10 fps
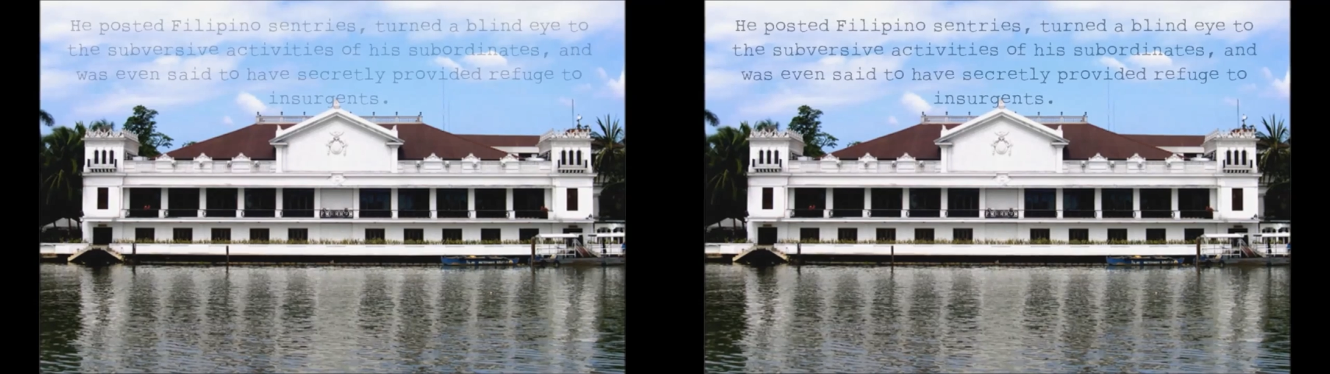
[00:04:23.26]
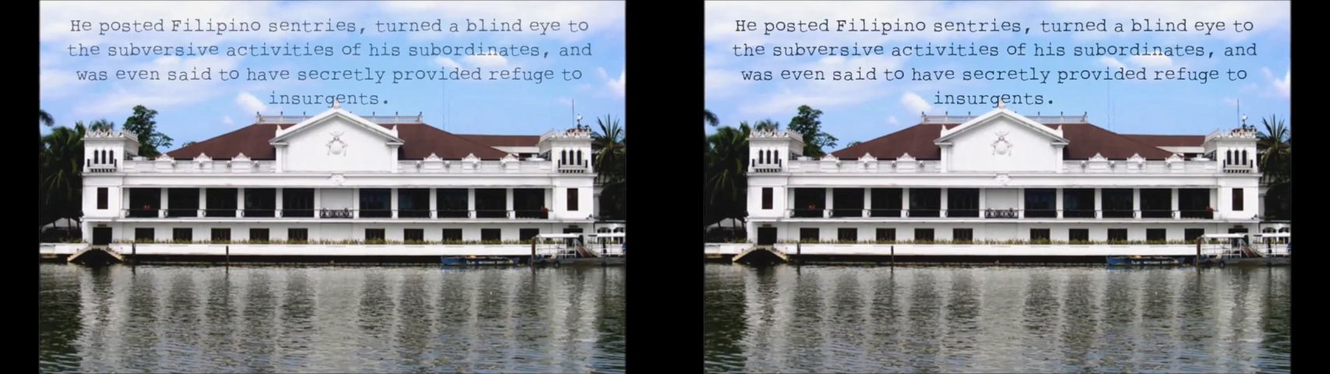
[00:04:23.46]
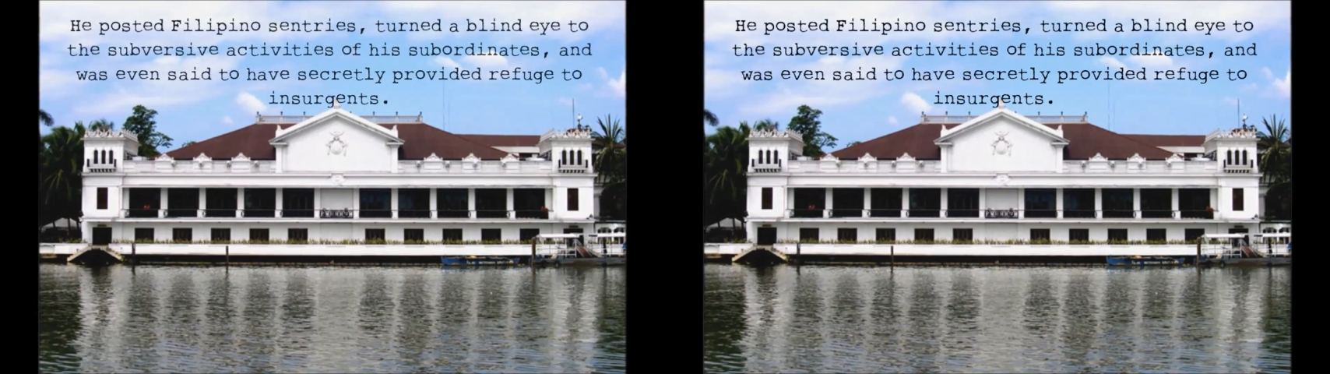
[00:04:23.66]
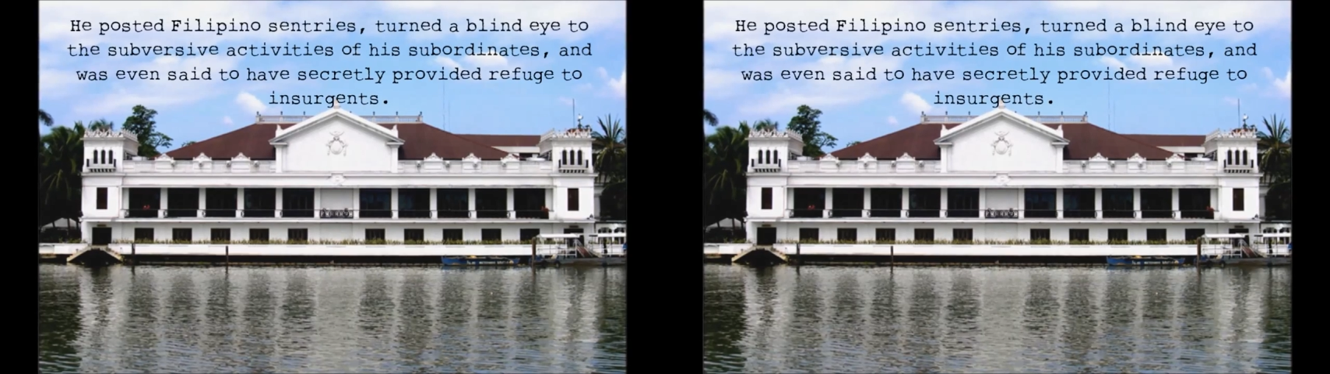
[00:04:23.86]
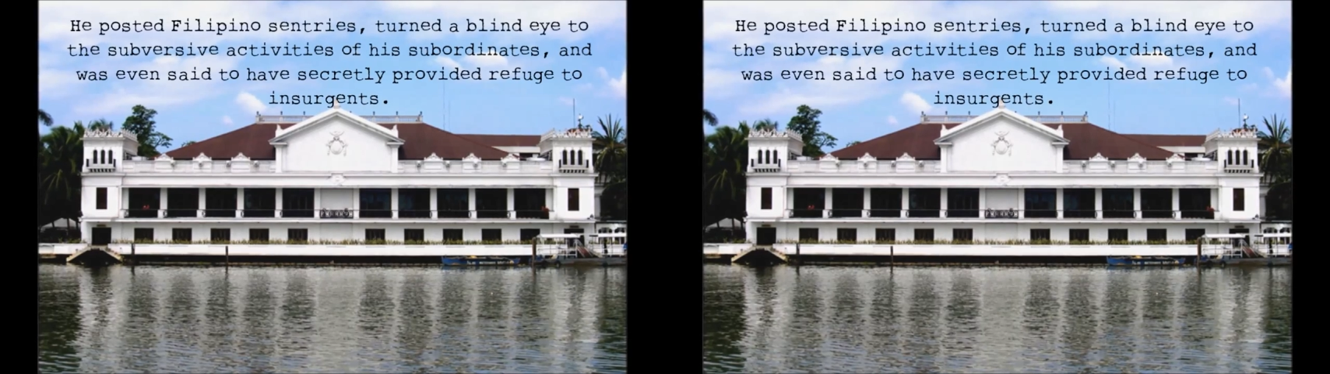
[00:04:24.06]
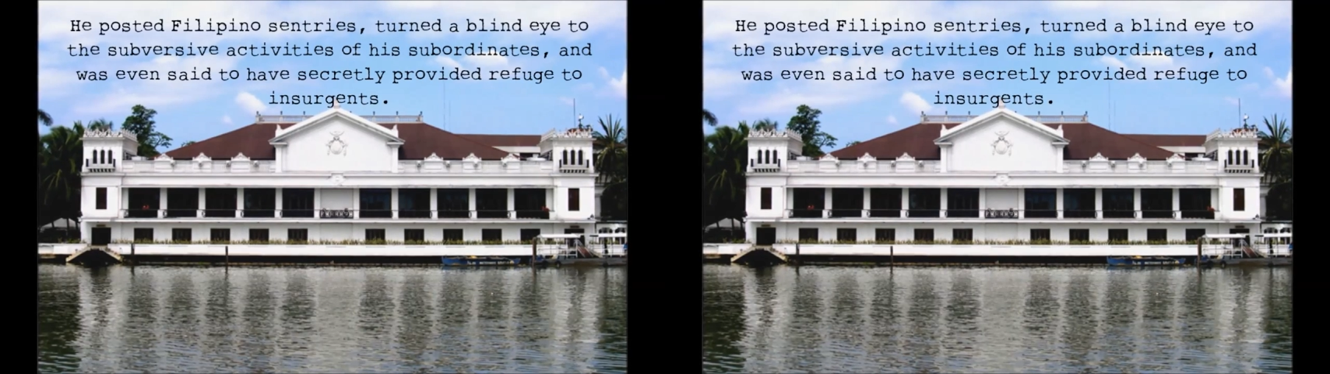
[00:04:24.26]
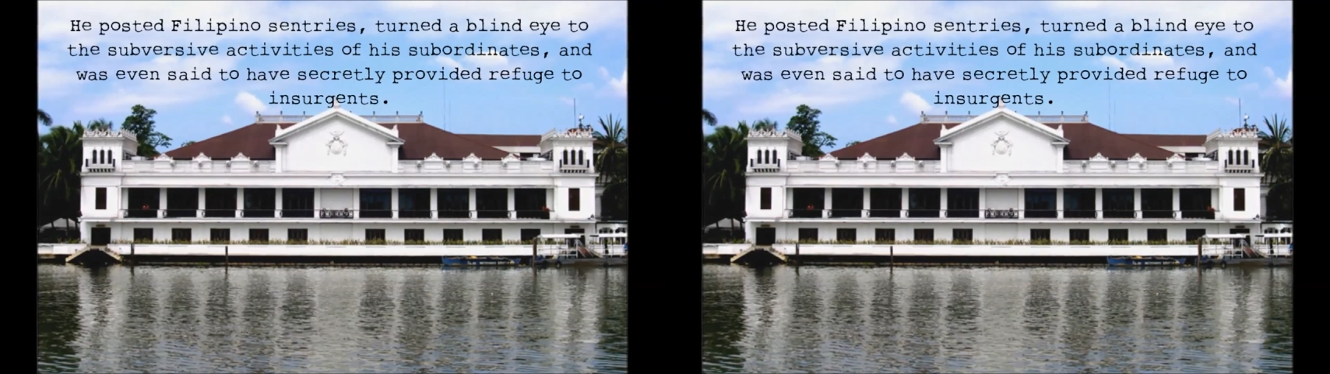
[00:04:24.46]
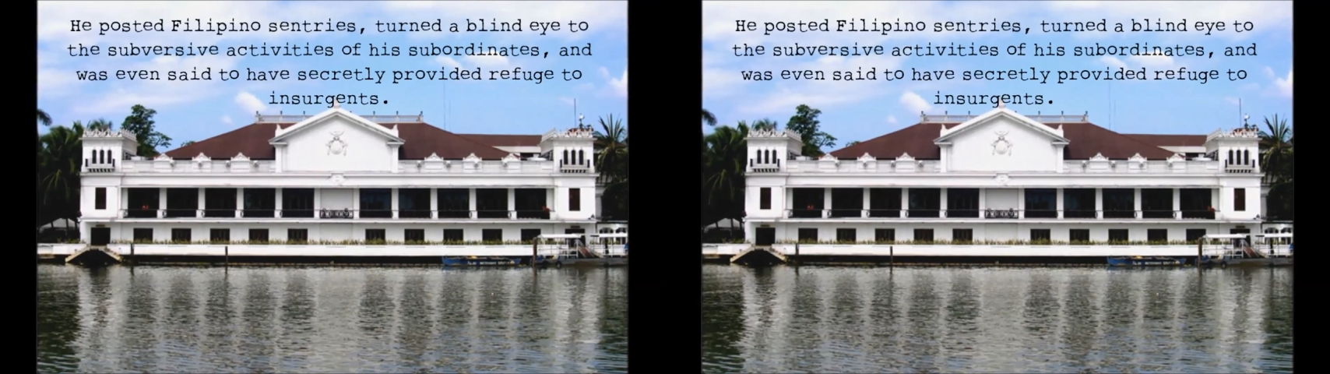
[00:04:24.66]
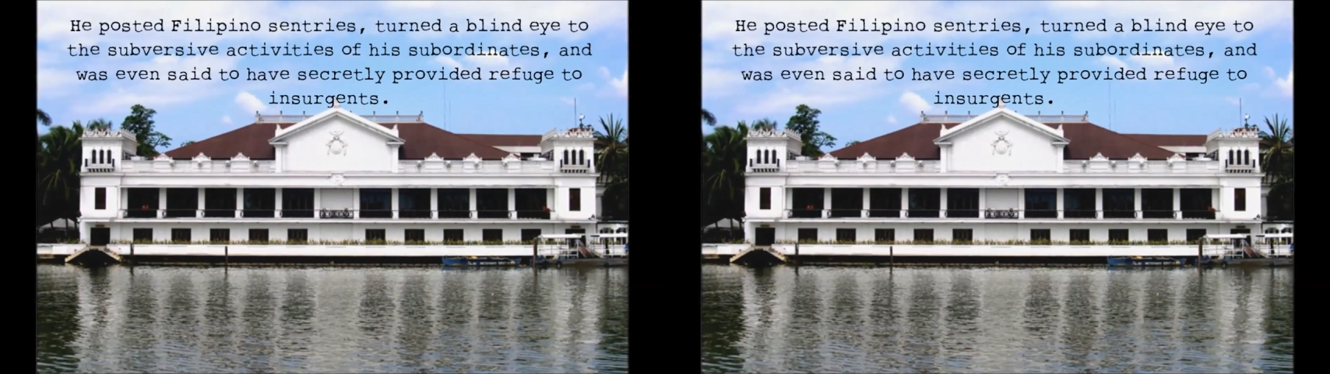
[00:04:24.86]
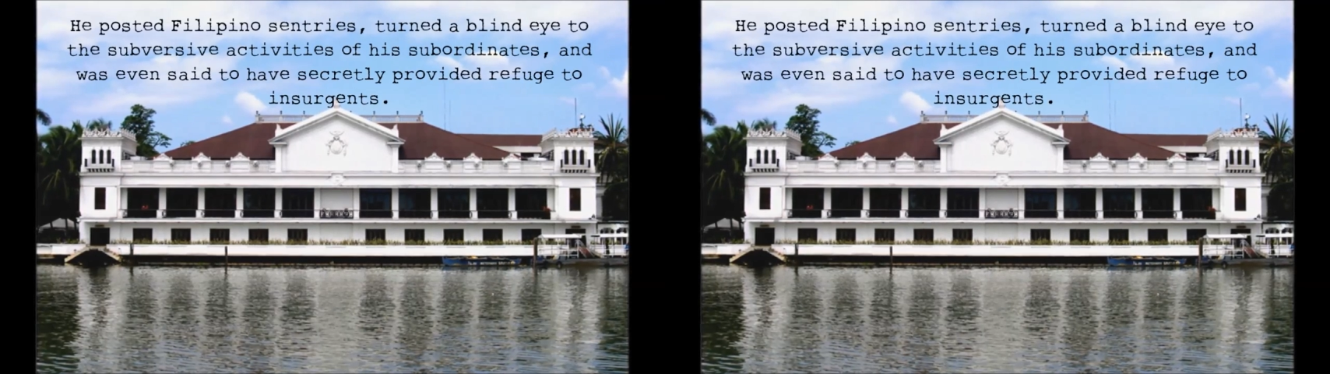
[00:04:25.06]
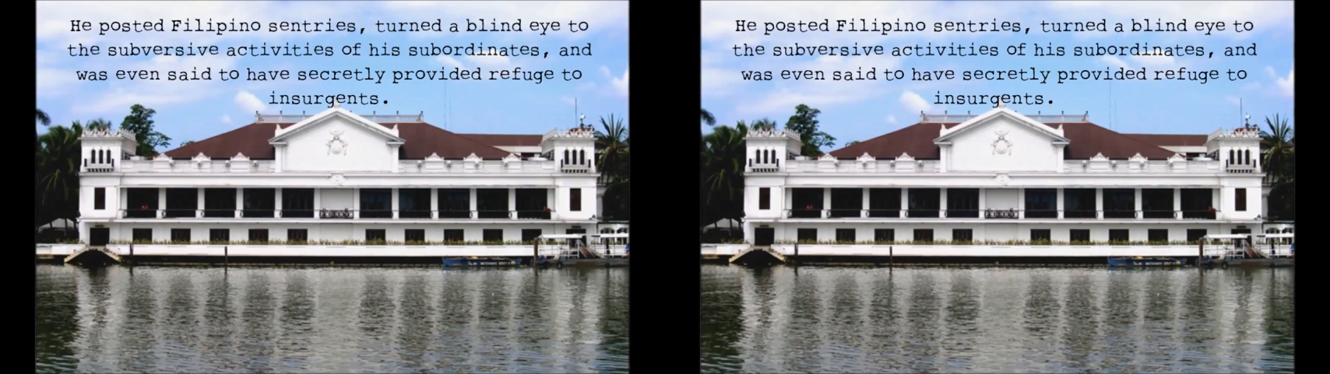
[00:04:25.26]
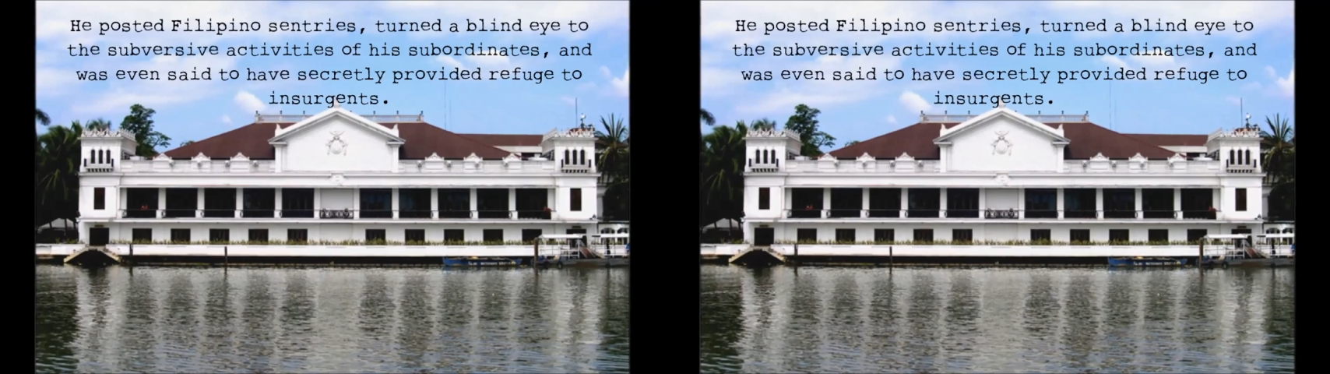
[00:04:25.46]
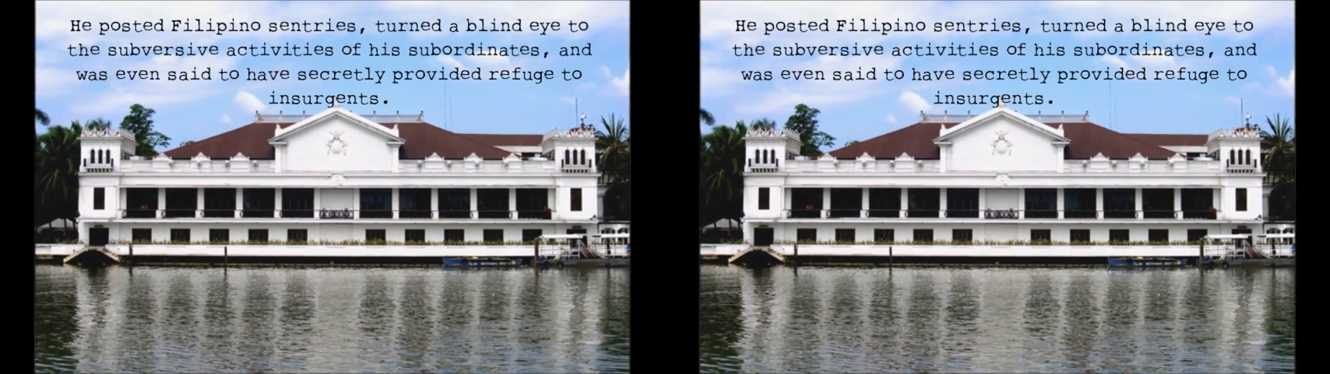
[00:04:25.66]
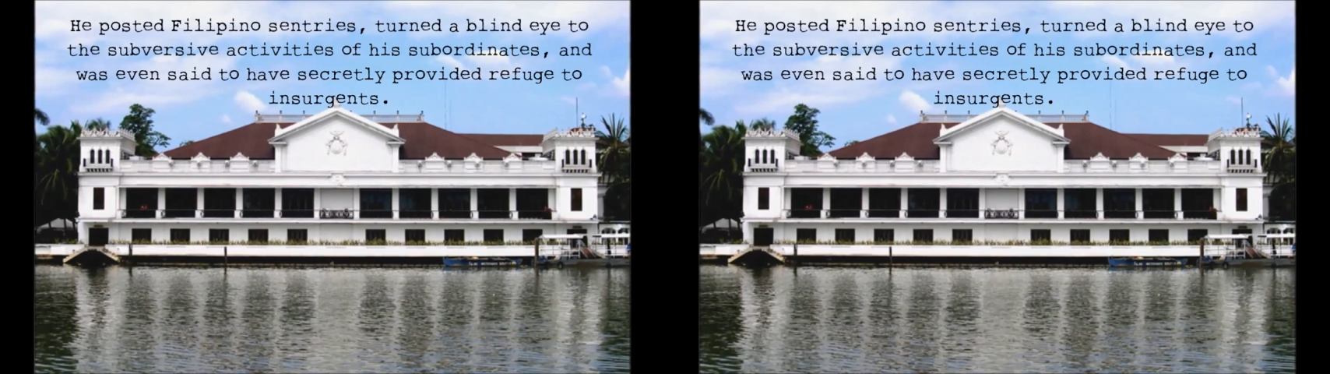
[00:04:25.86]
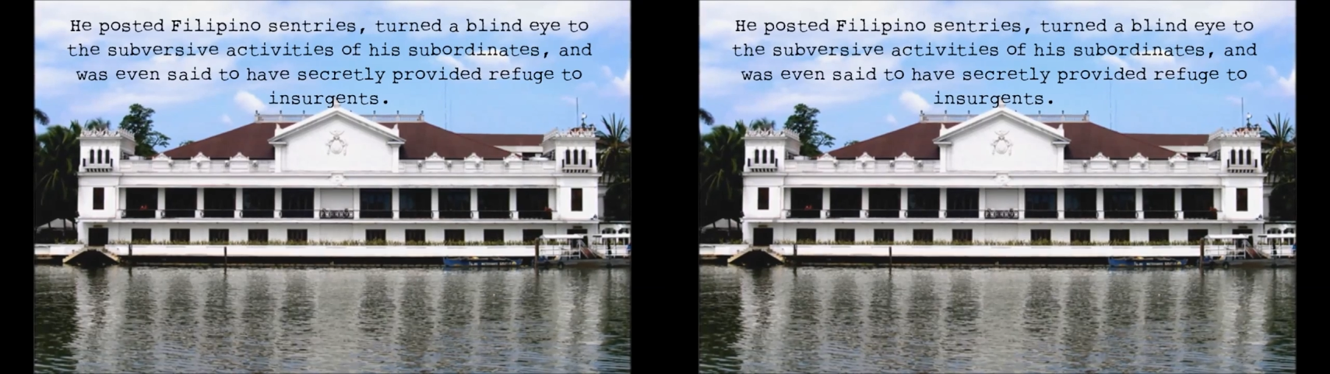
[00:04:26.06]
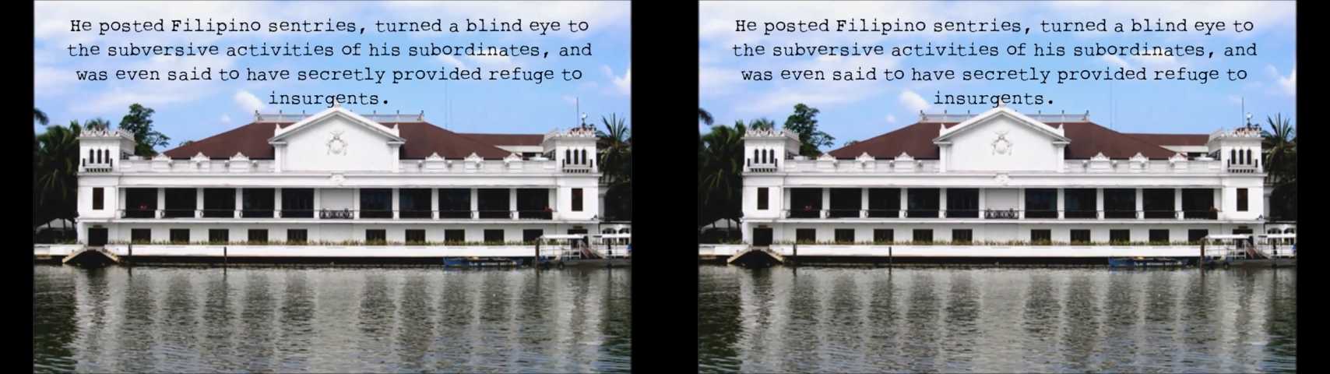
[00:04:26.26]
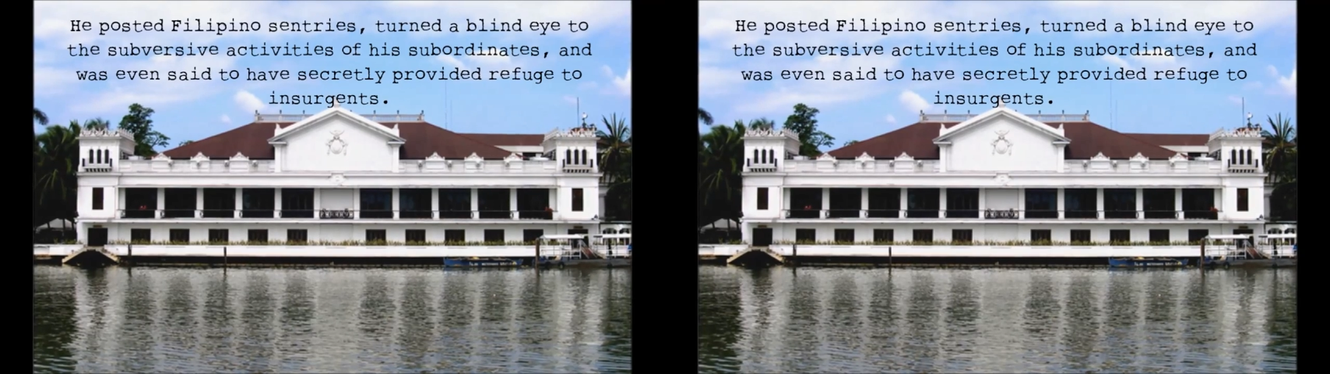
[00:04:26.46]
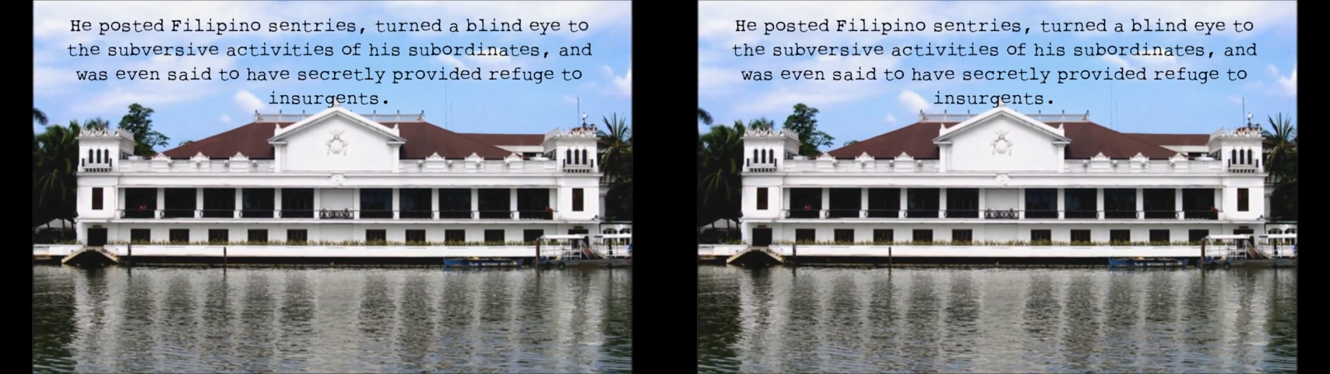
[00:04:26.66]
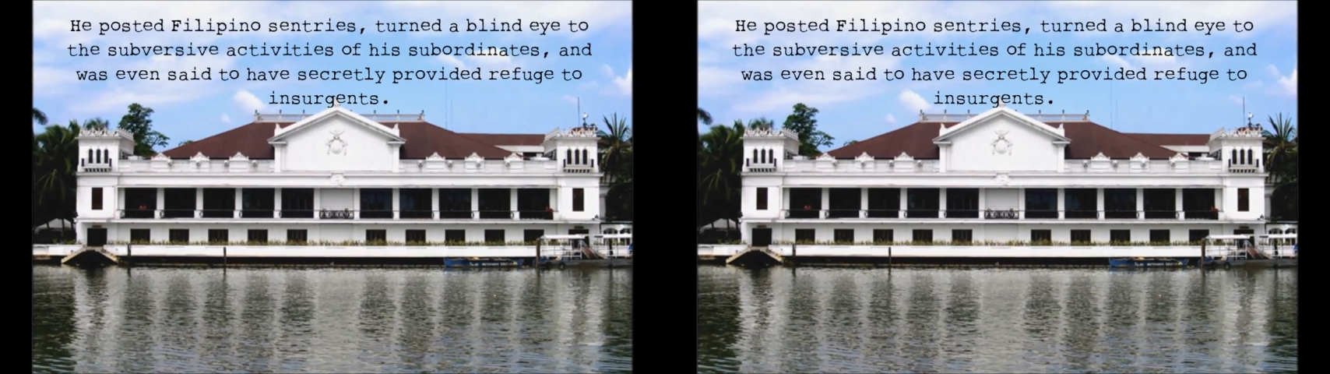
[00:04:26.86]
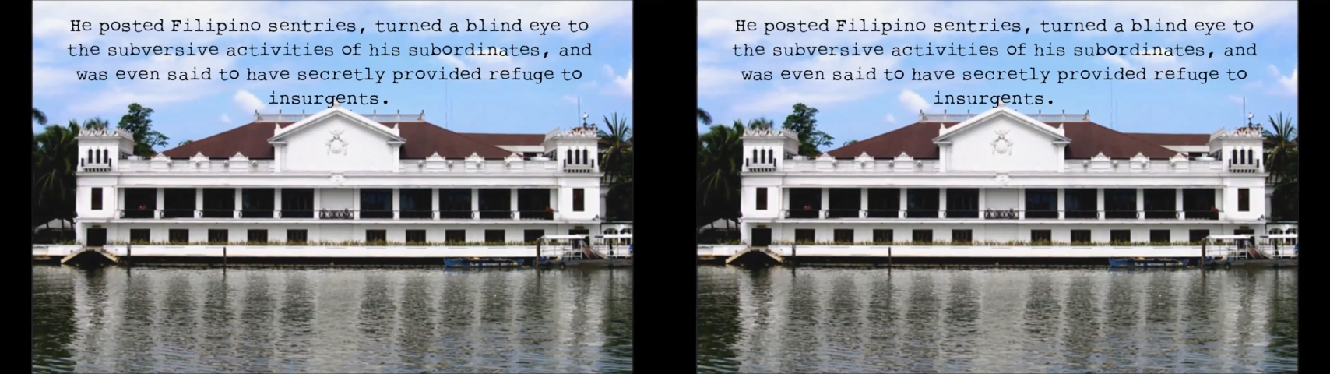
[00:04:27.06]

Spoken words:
[unreadable: no face in view]